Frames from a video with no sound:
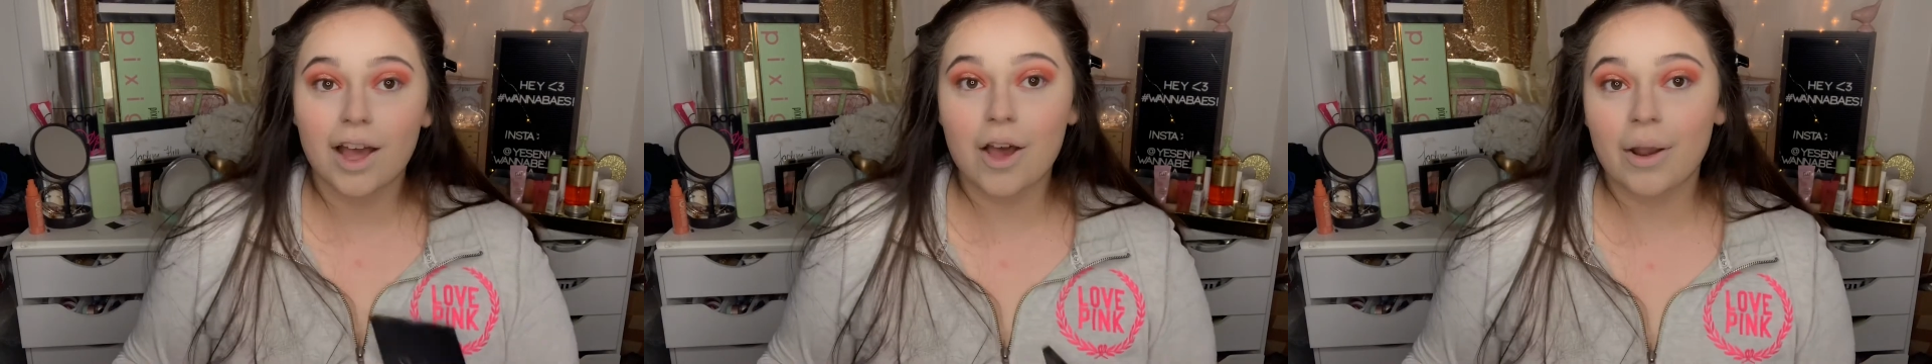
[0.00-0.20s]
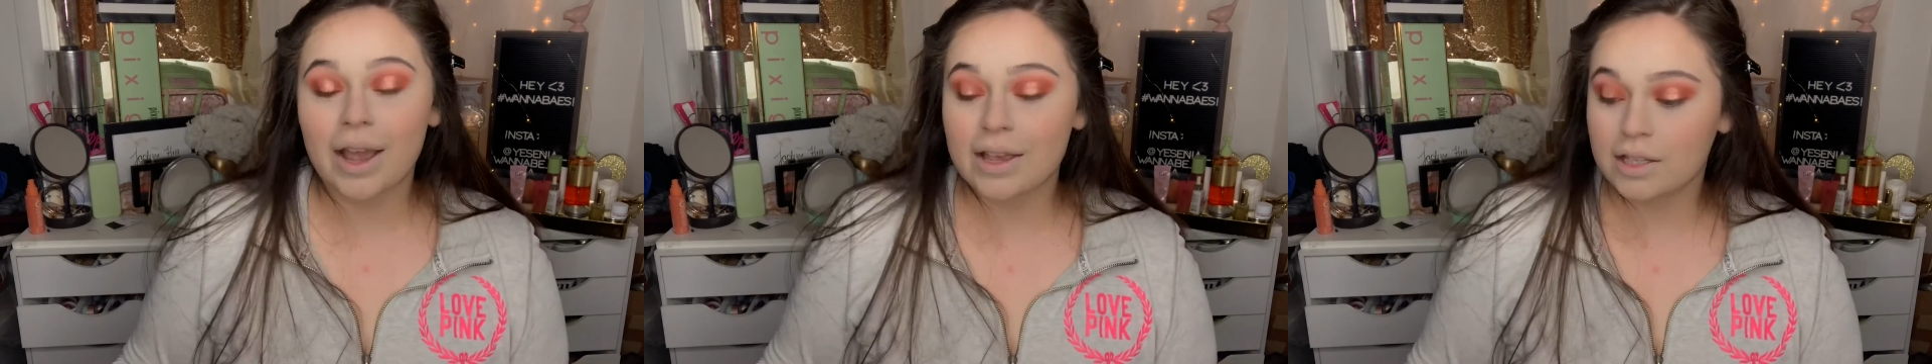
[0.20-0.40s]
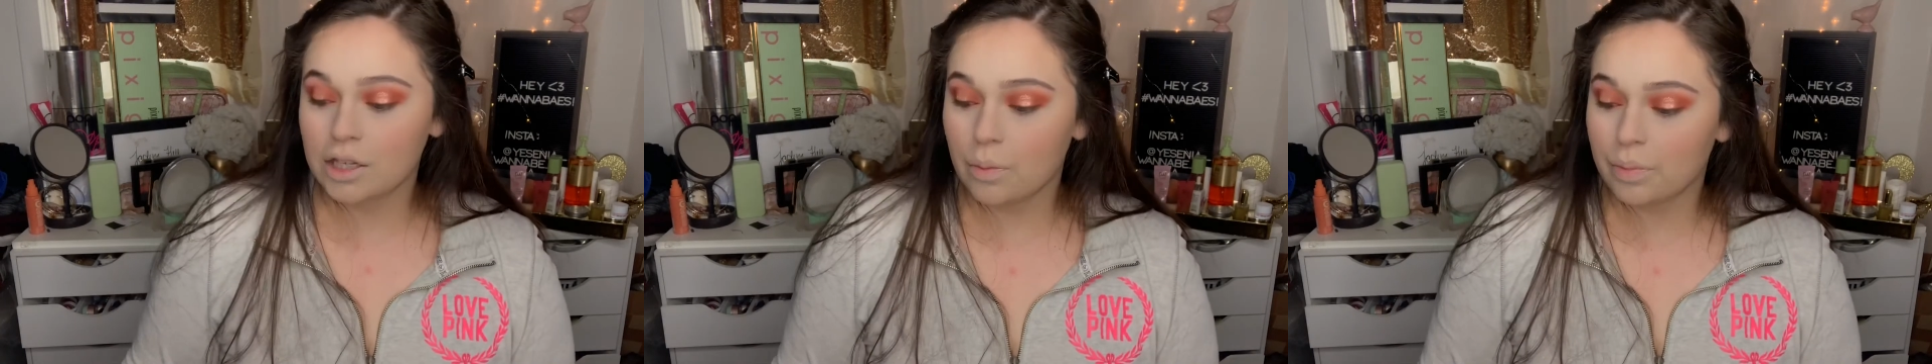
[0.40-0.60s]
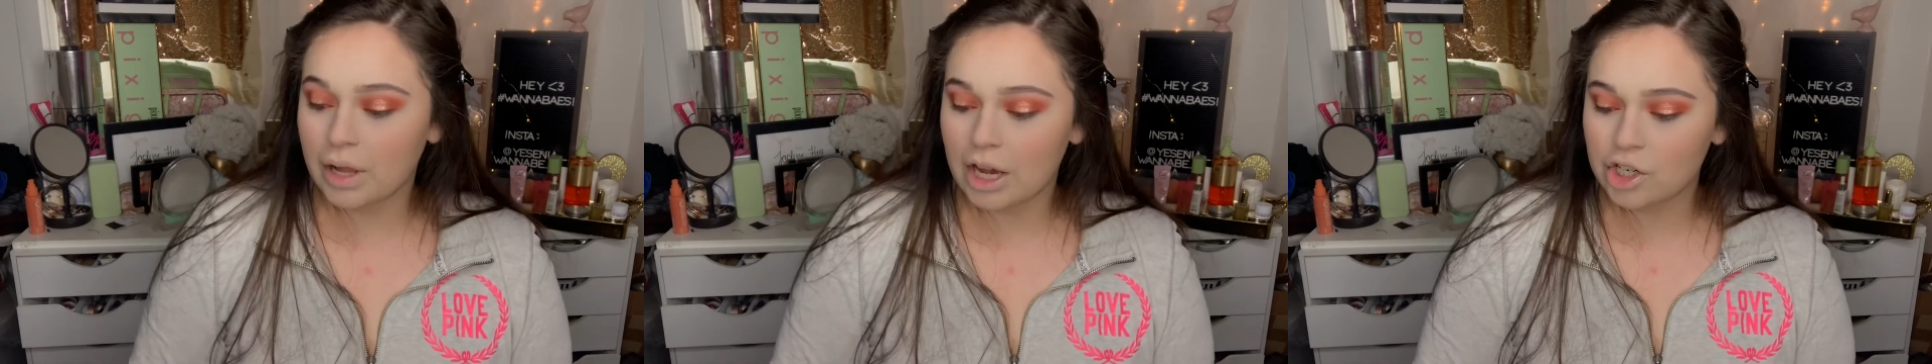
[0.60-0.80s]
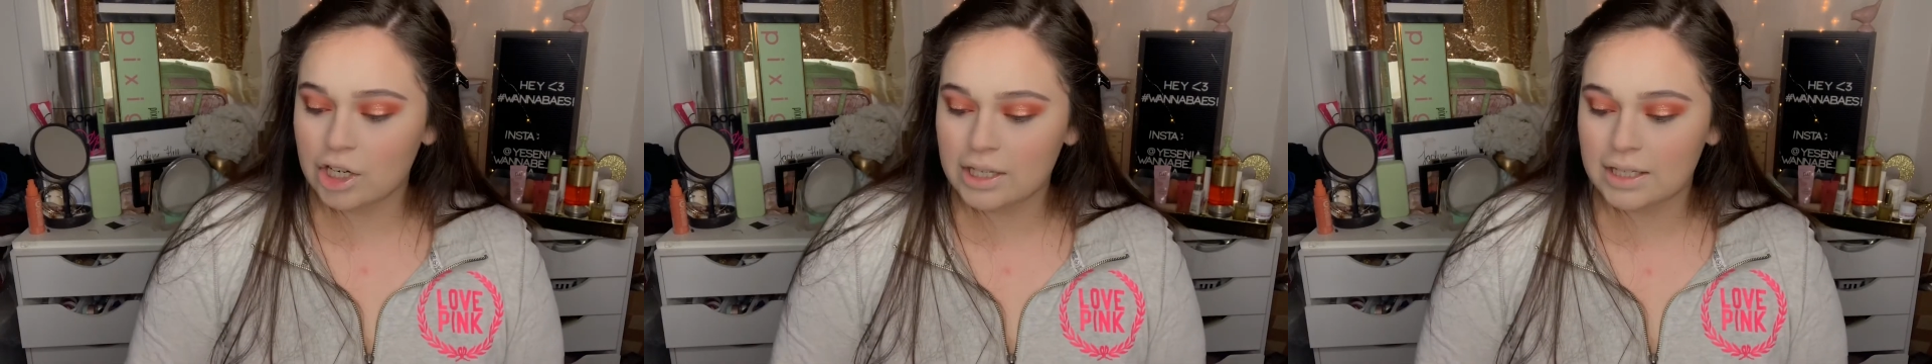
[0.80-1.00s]
Okay, so
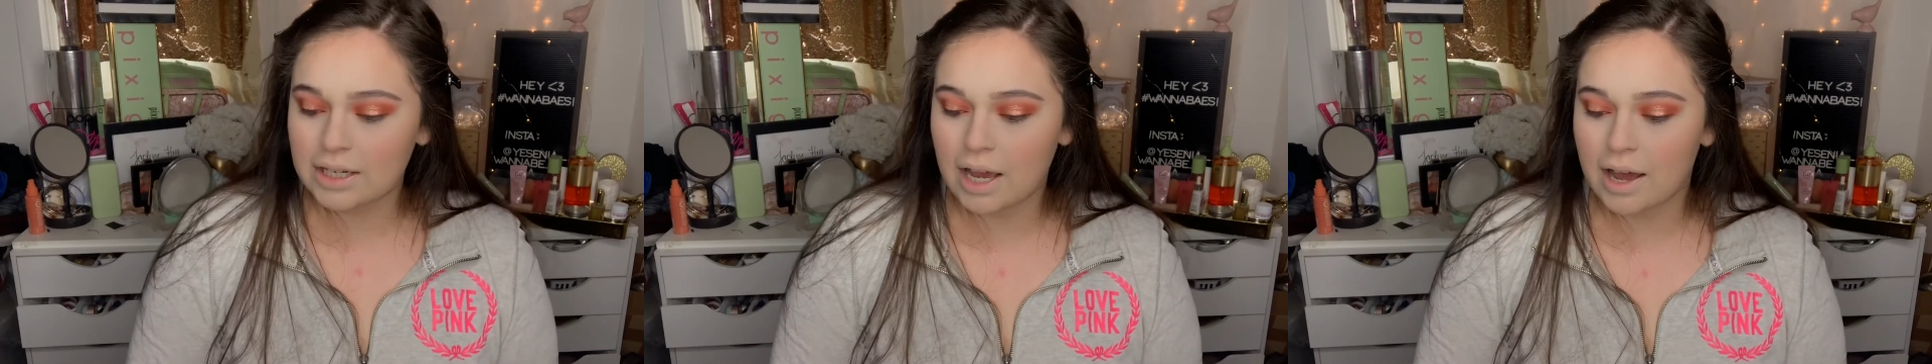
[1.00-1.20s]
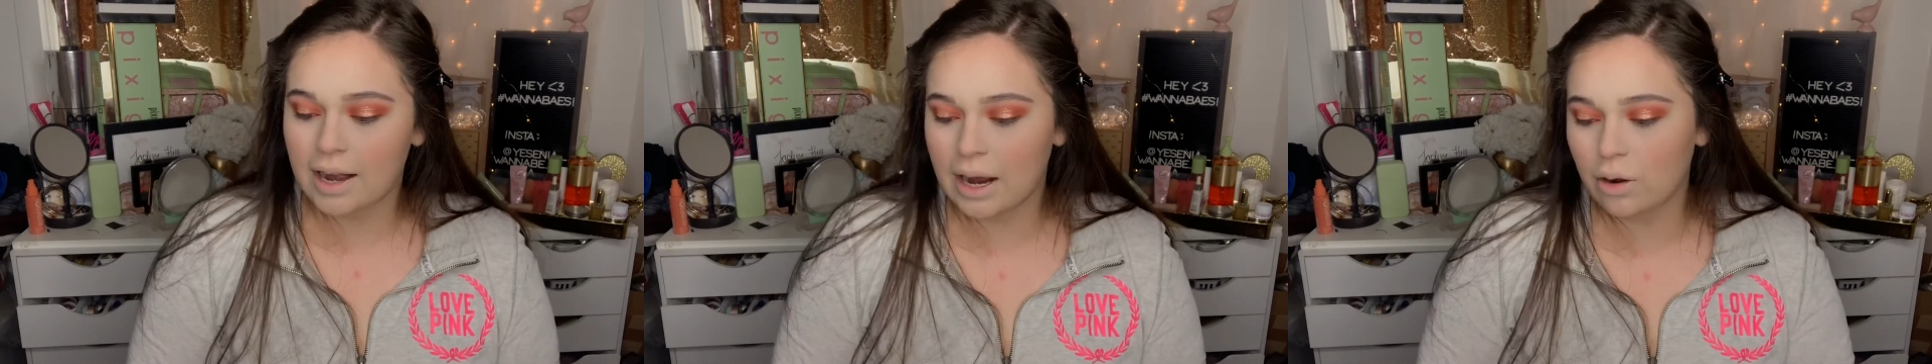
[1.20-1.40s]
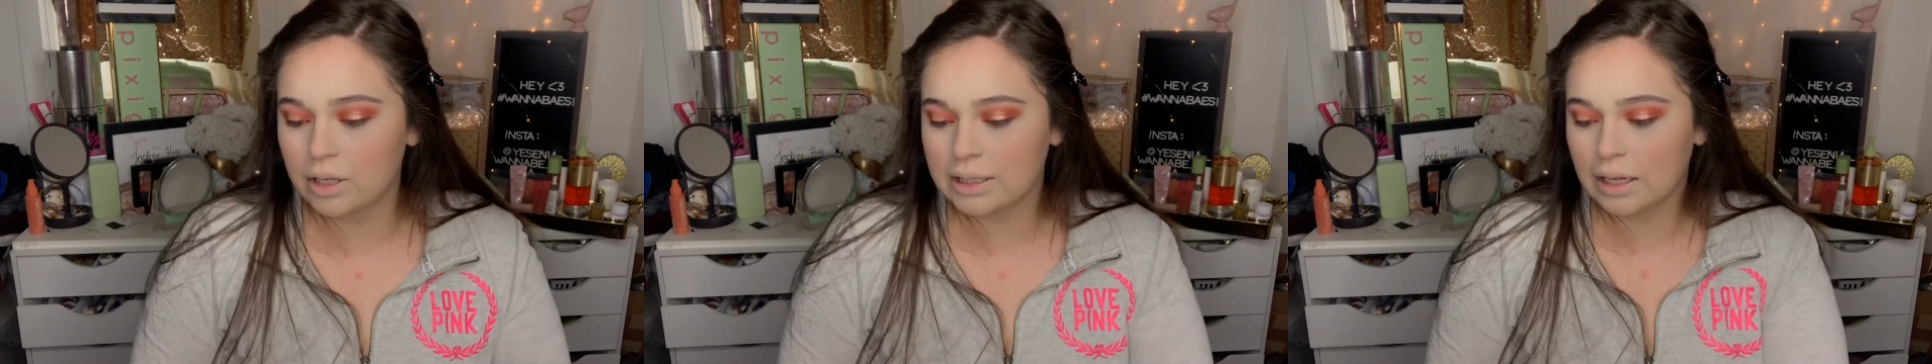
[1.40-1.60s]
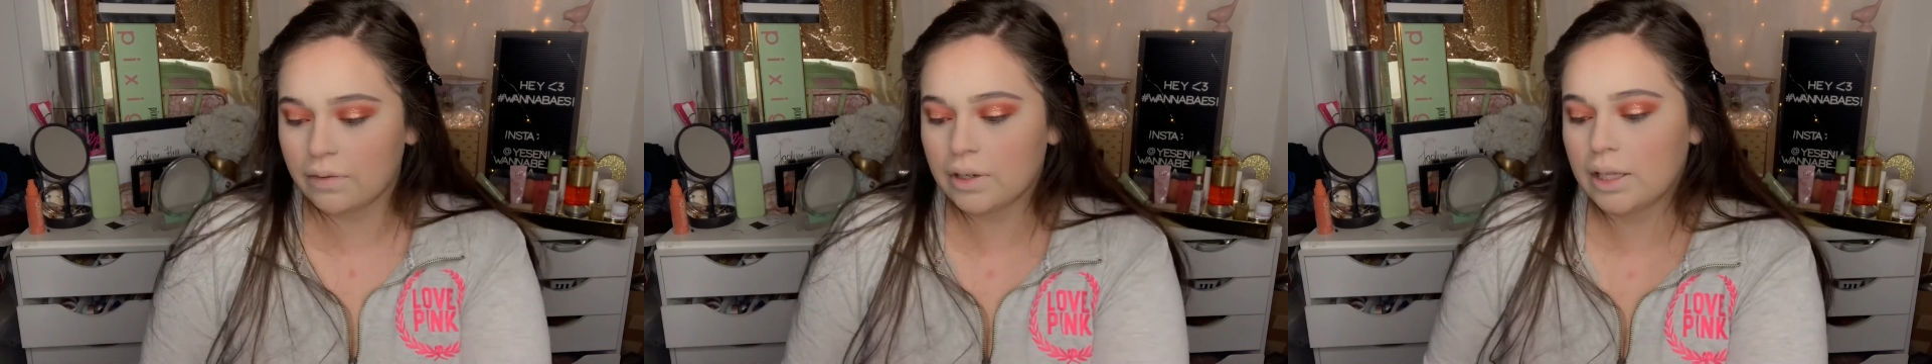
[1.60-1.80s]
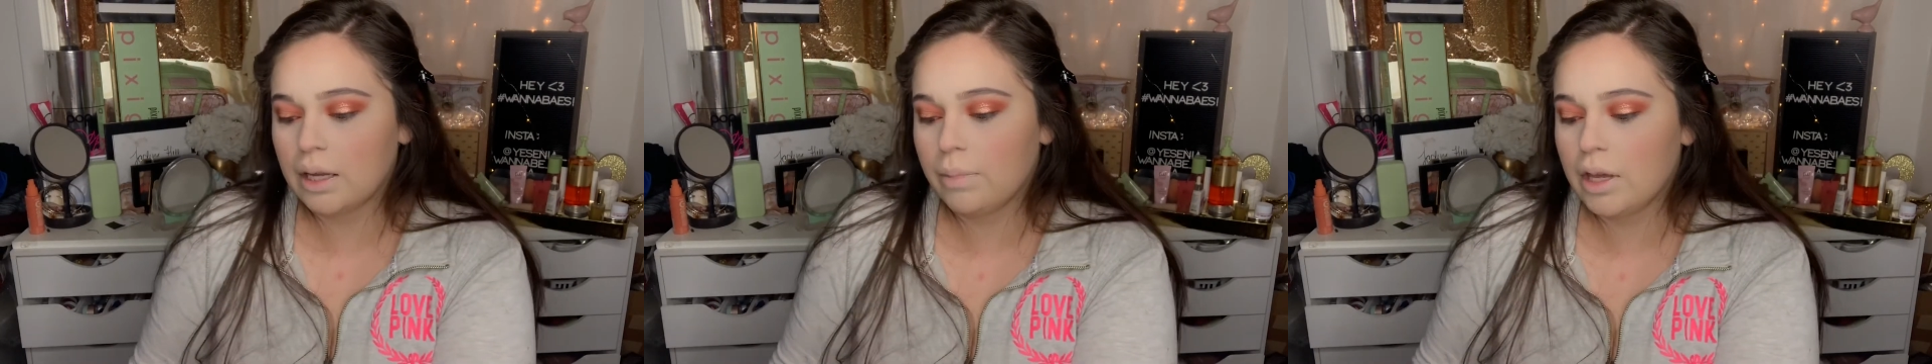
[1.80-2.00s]
blush is done. I will
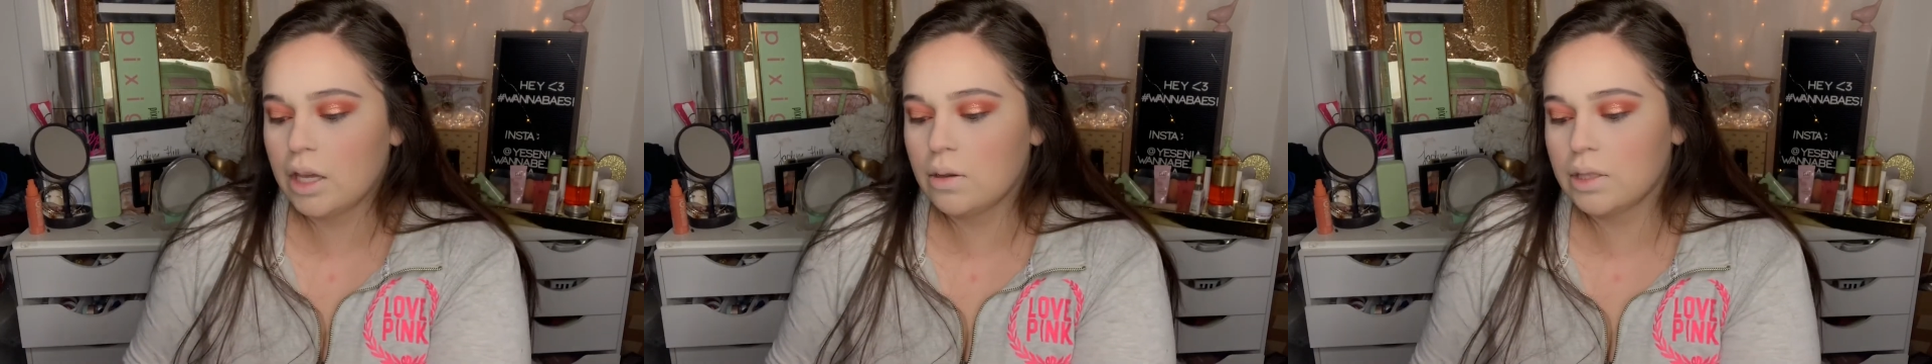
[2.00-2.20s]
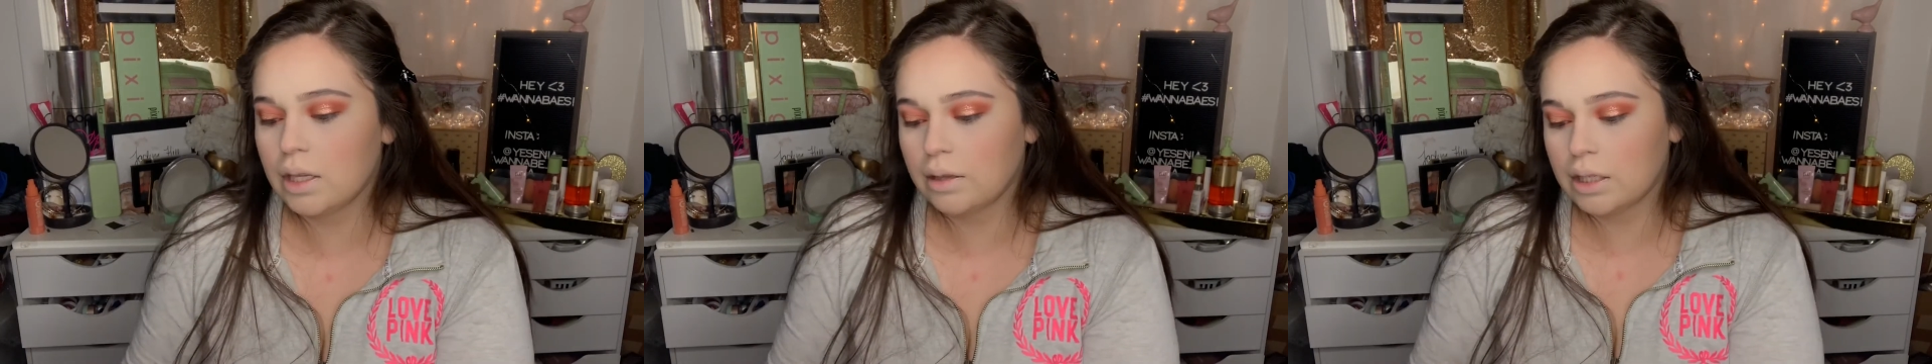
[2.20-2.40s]
definitely be using